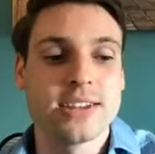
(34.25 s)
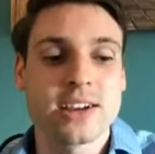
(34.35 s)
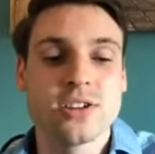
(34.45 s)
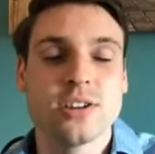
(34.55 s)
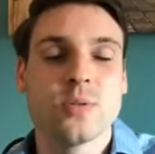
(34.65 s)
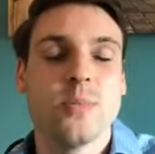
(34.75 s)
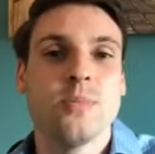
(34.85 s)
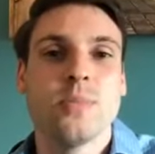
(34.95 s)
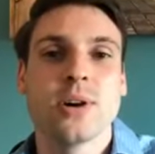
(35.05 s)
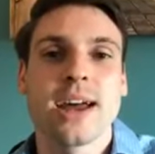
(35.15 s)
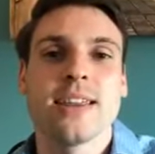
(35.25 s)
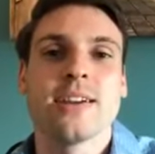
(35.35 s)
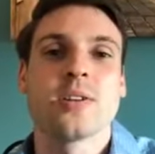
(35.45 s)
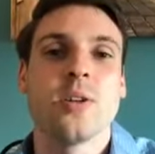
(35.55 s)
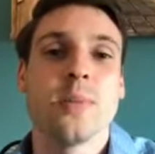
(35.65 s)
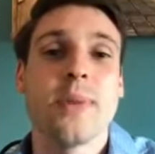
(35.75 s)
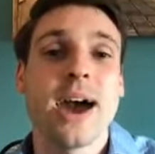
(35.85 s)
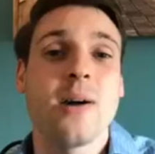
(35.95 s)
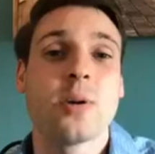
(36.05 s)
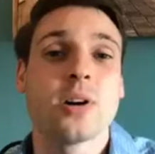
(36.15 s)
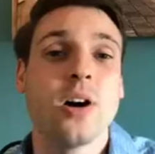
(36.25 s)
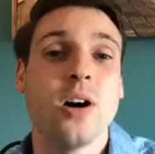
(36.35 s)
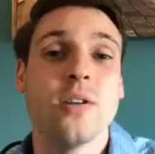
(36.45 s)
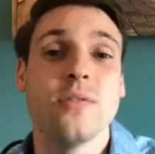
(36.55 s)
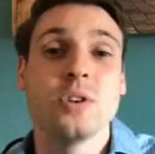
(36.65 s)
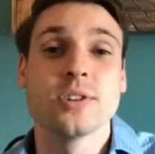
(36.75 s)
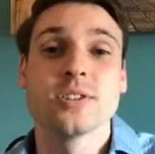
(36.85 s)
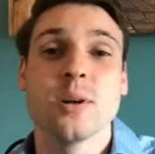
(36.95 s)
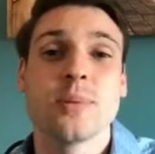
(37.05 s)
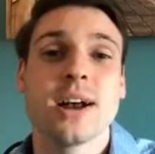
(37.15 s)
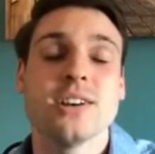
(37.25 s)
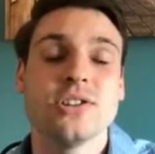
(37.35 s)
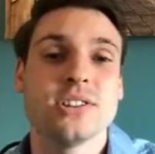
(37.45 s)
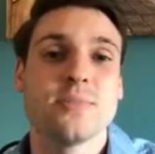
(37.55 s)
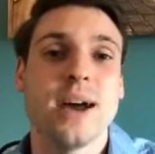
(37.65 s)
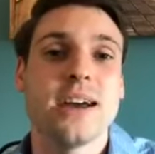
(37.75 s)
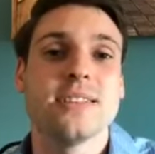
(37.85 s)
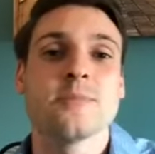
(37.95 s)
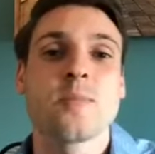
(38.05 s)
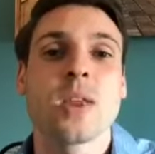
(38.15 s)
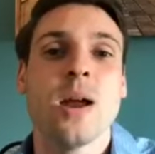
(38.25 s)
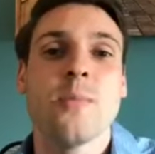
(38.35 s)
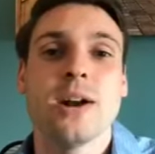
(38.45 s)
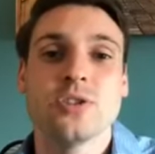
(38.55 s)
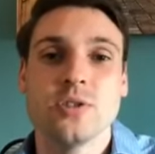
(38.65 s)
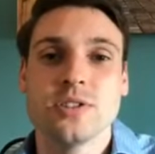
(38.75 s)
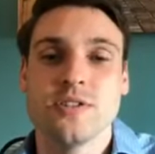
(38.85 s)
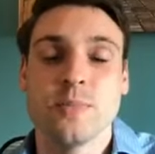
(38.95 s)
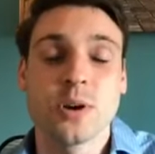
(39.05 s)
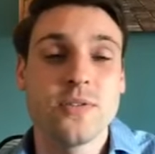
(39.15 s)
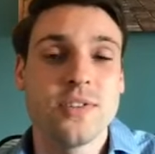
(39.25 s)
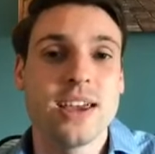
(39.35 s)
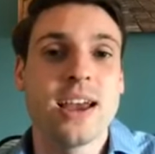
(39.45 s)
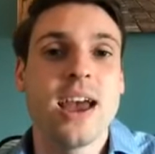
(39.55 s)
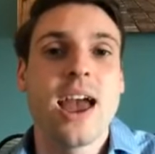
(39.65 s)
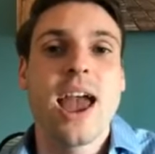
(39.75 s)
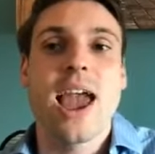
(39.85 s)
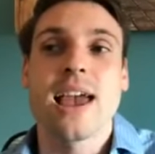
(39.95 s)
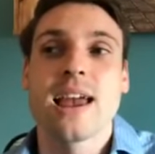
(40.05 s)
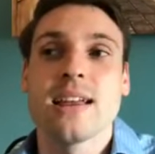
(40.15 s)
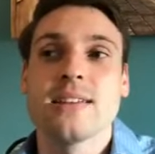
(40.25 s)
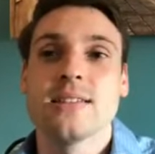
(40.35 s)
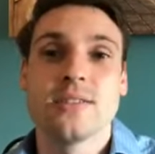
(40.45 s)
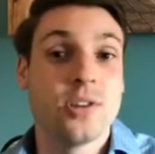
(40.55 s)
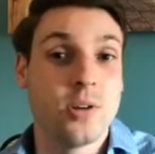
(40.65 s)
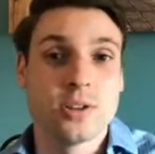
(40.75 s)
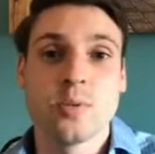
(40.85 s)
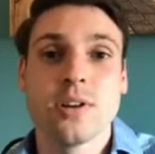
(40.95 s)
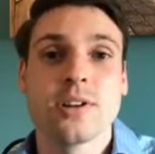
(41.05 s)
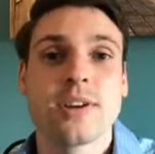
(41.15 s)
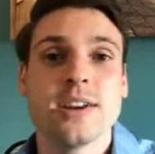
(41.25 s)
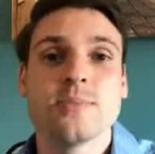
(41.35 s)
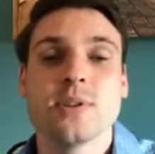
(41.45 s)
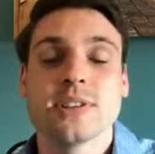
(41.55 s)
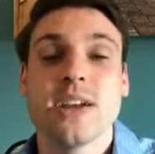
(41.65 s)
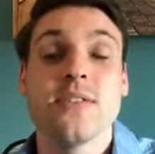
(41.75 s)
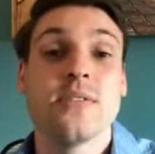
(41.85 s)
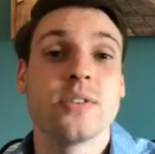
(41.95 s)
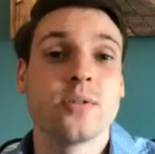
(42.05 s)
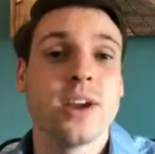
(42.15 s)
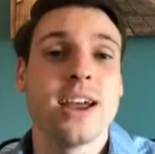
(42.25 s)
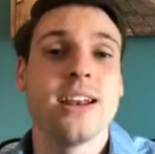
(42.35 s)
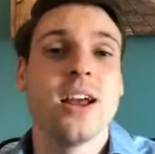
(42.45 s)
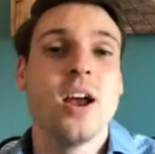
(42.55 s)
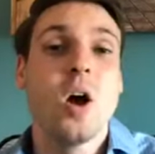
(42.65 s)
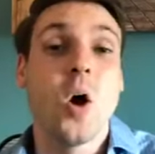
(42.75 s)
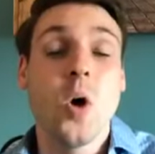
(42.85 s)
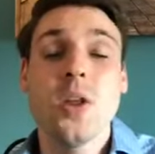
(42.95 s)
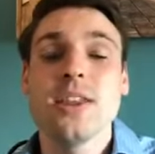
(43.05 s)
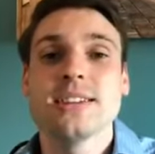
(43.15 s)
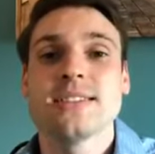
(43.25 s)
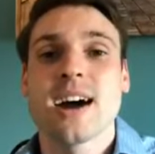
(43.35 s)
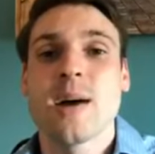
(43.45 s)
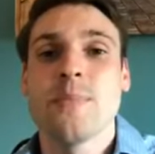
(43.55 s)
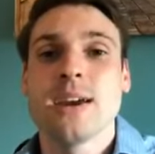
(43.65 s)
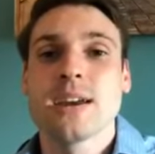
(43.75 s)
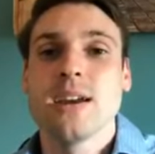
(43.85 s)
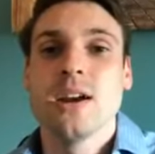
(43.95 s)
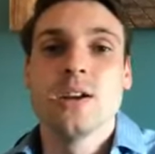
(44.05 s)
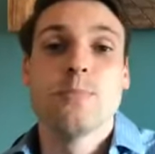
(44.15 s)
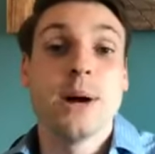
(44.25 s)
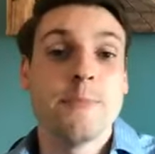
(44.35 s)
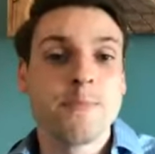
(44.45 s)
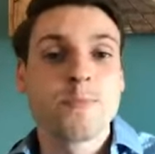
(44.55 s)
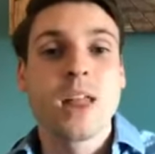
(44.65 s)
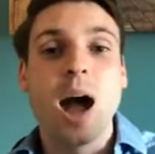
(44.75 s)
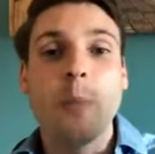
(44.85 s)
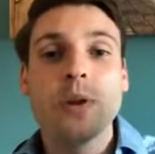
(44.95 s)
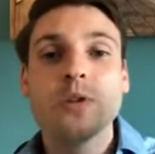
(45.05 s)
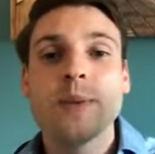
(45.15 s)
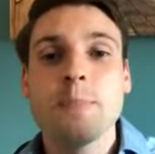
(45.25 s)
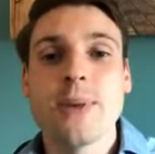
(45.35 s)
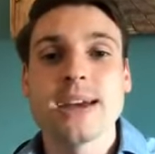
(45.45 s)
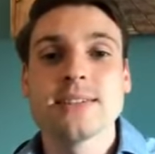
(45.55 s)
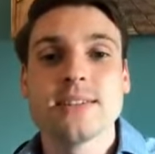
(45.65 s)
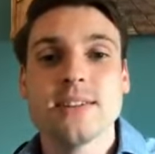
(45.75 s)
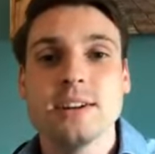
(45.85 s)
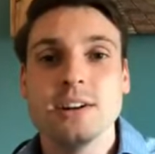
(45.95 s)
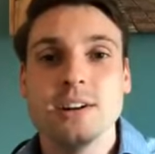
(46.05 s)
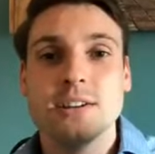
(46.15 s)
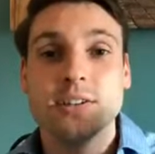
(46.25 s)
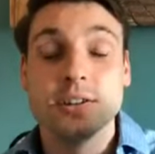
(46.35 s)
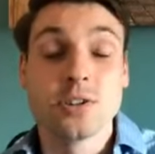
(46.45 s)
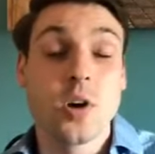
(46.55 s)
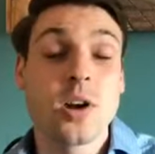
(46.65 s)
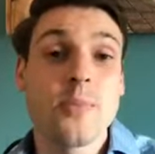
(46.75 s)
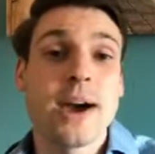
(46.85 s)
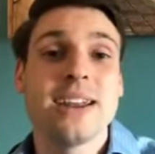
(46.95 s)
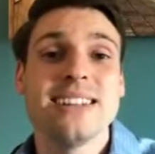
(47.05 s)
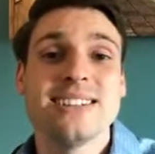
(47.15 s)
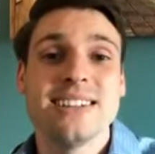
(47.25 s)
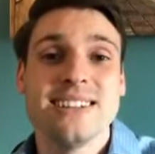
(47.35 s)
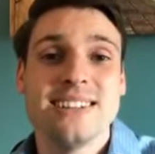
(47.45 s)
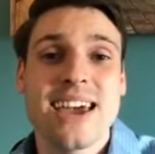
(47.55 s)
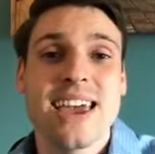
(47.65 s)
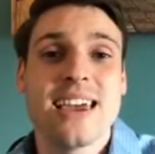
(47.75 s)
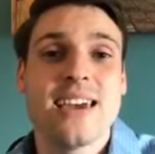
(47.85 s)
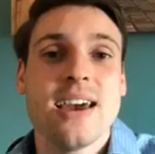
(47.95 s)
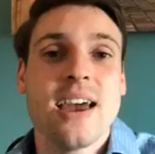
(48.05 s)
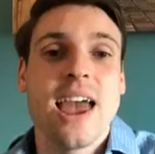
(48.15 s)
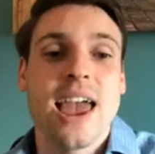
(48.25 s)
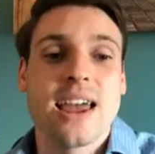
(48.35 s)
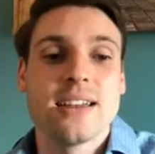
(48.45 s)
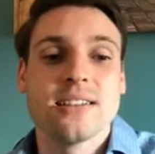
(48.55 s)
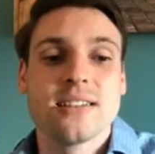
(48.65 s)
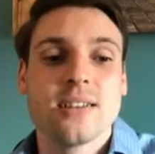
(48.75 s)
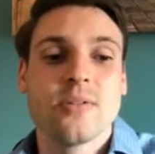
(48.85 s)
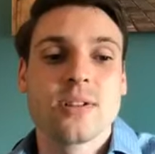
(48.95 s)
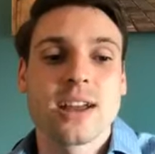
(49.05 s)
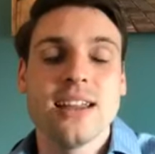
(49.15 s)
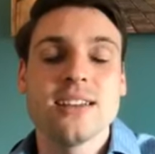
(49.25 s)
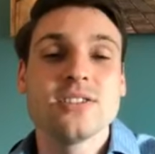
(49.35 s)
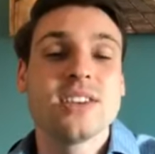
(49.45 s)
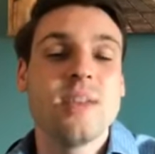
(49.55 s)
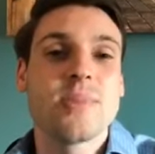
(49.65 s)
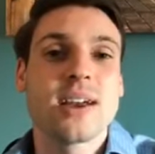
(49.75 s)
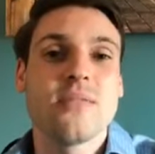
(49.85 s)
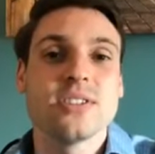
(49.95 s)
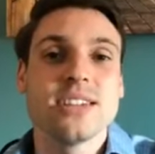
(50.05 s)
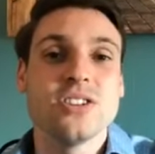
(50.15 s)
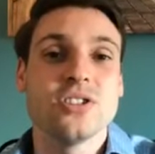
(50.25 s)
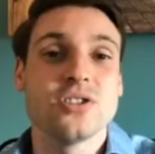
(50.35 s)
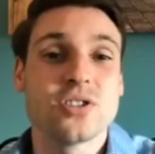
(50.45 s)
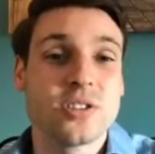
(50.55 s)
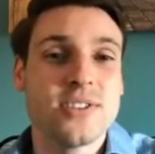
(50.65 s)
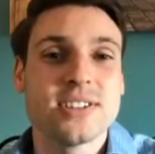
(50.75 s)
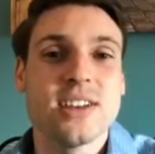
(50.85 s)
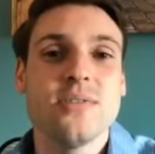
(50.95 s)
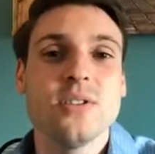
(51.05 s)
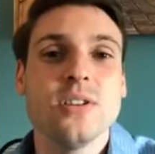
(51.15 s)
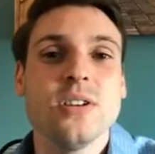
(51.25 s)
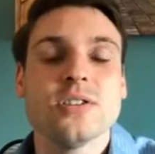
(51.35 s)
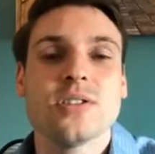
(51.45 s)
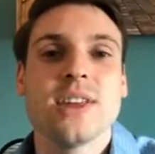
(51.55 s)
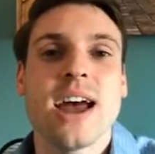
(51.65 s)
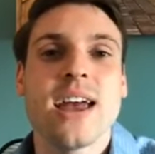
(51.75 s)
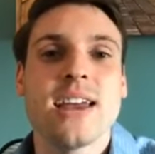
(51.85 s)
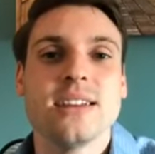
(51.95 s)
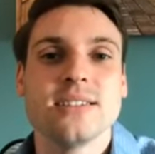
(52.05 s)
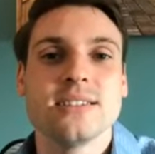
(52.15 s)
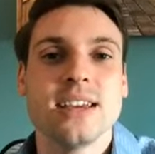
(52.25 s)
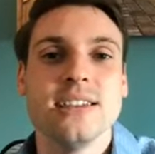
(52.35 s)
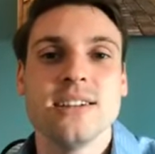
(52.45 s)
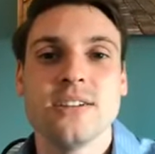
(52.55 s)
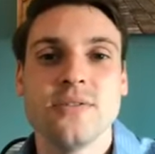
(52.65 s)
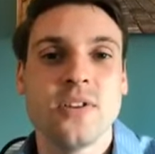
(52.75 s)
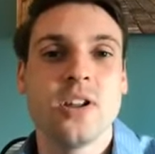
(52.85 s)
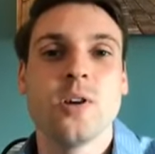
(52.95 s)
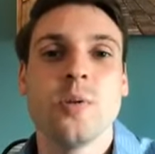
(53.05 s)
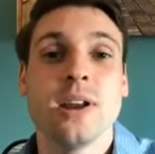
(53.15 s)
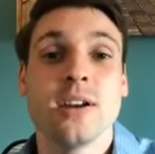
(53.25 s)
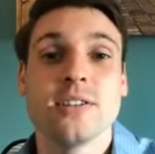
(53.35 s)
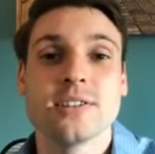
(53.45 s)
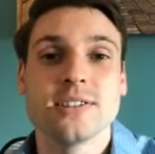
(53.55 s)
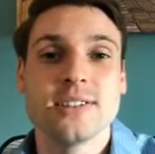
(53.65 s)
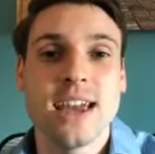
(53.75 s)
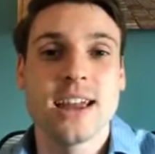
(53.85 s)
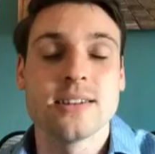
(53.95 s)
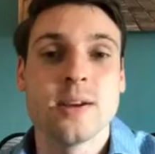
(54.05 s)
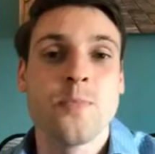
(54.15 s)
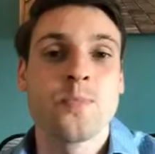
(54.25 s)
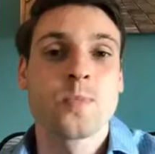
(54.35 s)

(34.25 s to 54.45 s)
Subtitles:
There's actually this one book out there called The Power of Your Subconscious Mind by Joseph Murphy, and it's one of the greatest books I've ever read on this topic. But I'm gonna do my best to talk about it today and kind of just keep the conversation surface level so that it's easy to follow and understand.